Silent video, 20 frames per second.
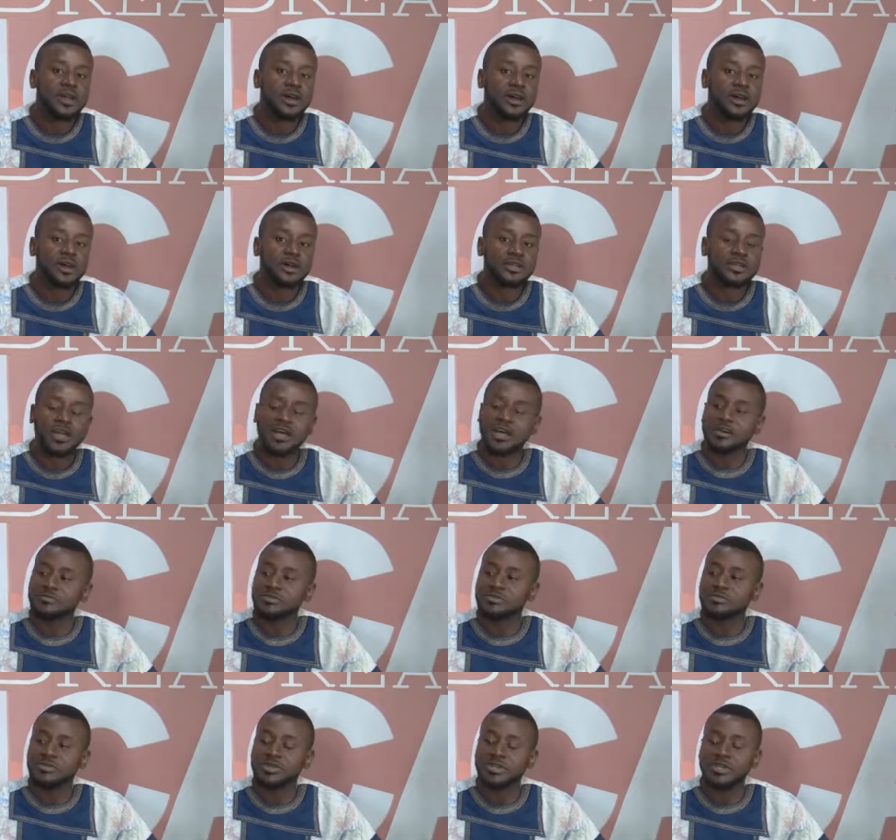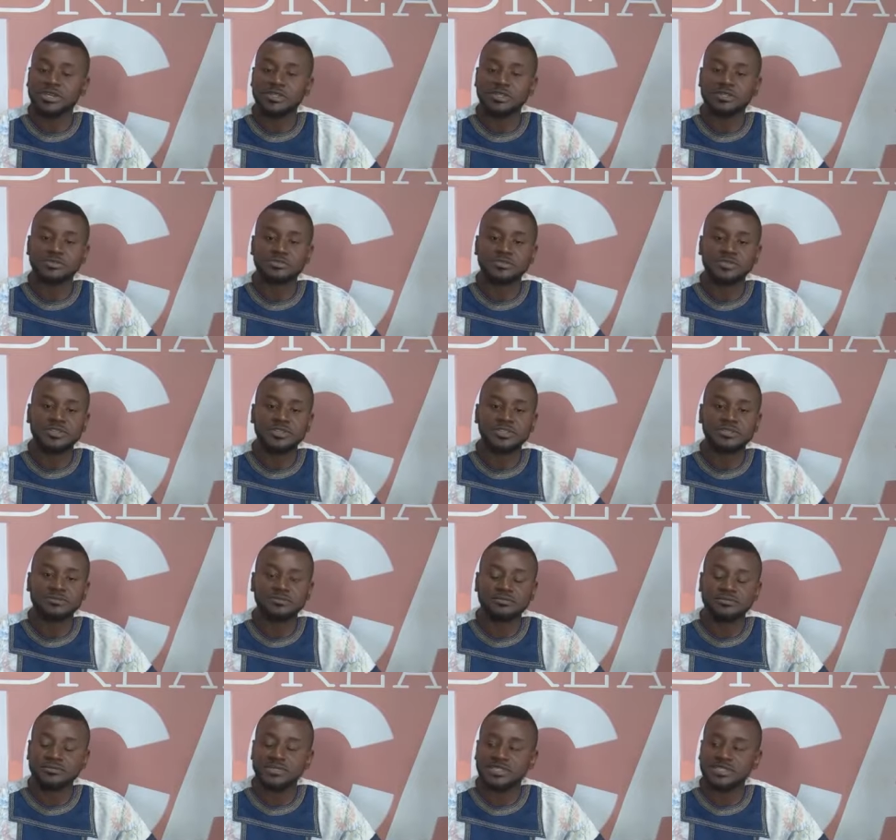And I have with me here this morning
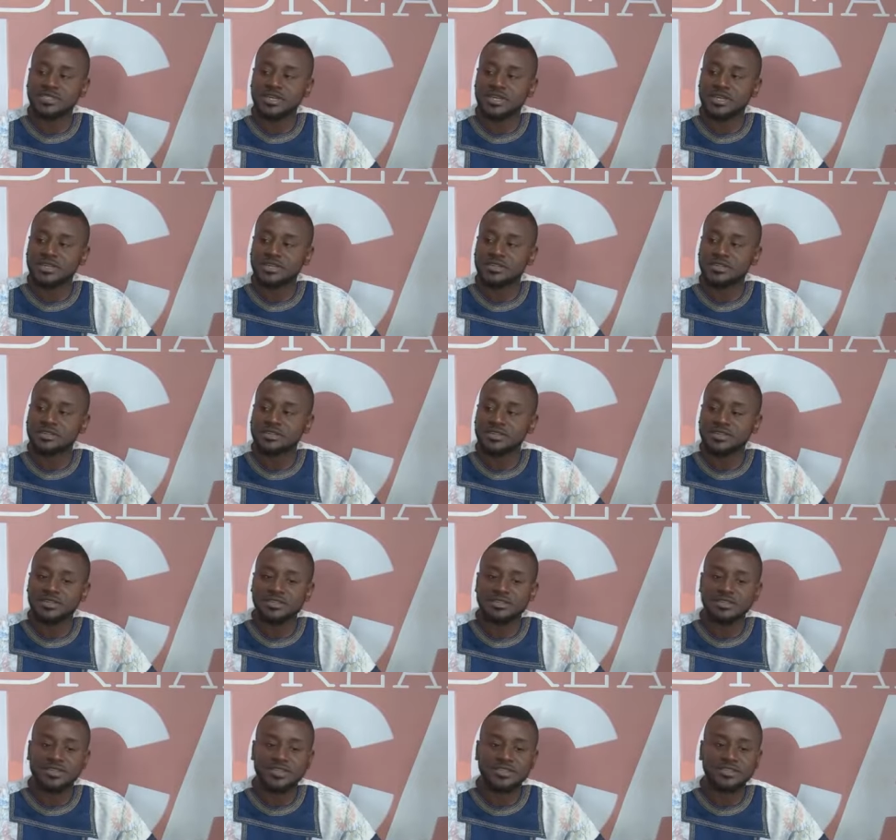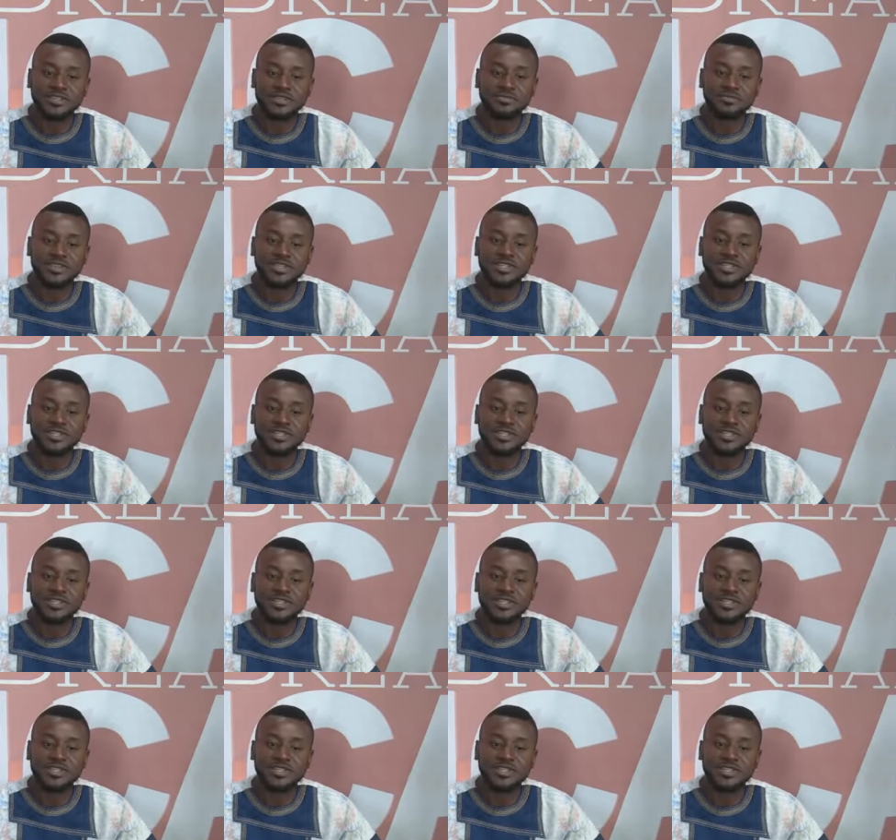Mr. Charles Ibe, the